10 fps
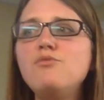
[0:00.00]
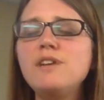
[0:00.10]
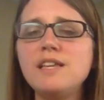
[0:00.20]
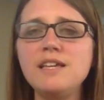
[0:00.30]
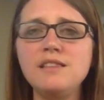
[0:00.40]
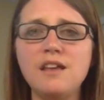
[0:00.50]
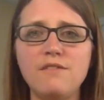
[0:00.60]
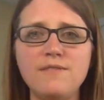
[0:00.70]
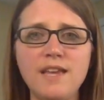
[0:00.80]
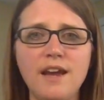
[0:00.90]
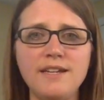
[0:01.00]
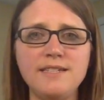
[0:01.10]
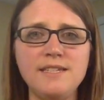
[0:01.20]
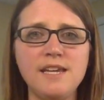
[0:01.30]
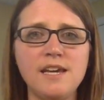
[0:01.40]
really love the
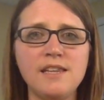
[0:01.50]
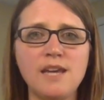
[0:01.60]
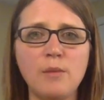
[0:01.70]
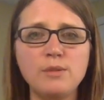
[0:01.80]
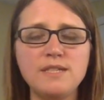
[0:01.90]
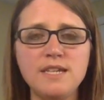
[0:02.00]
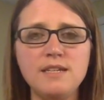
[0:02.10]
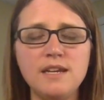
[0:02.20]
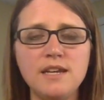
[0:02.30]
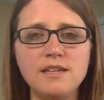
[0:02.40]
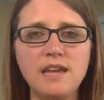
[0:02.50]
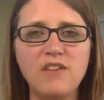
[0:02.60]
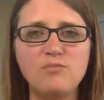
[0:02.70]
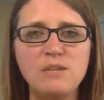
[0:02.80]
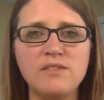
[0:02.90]
idea that Bettina
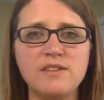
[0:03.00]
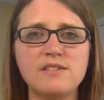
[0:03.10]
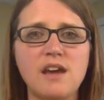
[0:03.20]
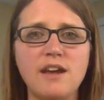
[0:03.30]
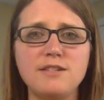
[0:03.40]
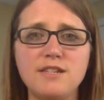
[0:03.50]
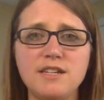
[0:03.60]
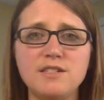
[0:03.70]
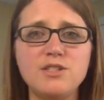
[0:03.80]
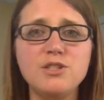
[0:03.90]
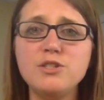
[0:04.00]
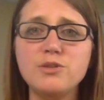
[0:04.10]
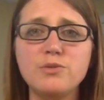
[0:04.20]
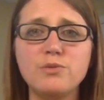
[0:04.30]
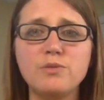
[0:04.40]
gave me this idea to
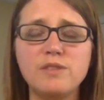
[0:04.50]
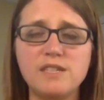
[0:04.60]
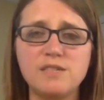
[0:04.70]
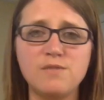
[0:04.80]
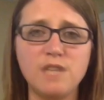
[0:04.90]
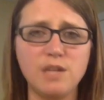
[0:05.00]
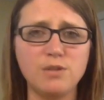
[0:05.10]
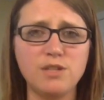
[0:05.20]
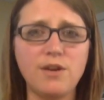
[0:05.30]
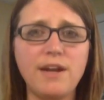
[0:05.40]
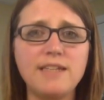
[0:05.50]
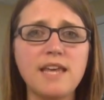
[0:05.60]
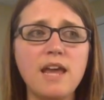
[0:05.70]
do this video series,